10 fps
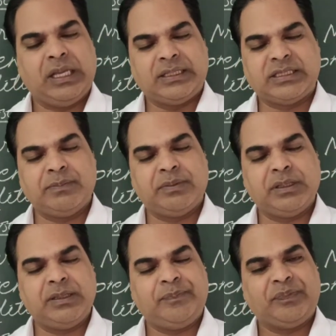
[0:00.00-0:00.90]

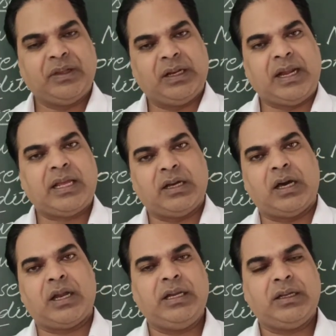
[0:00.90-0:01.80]
Simple, like
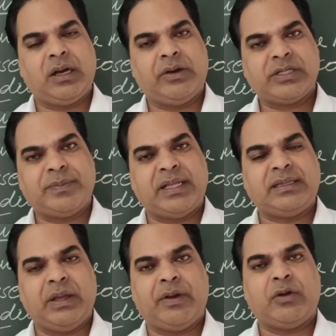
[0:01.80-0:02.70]
early congressmen,
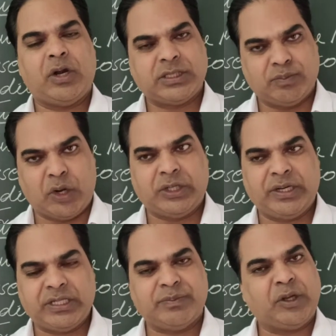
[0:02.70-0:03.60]
they were known as
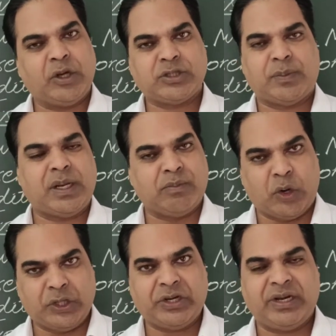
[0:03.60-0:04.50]
moderates because of their
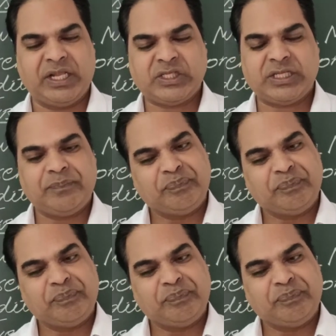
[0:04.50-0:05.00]
moderate nature.